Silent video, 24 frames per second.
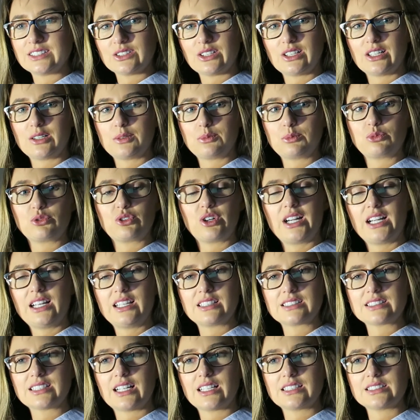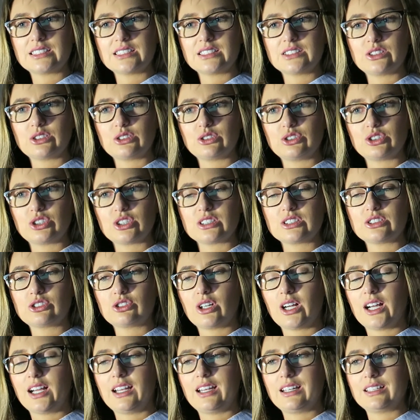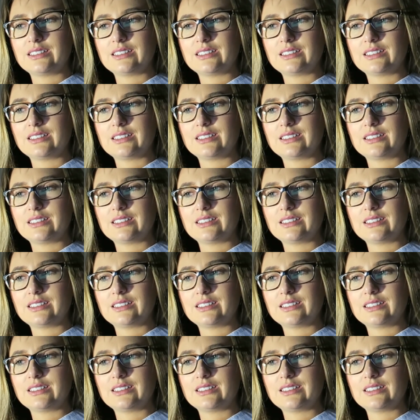so I'm really excited to just try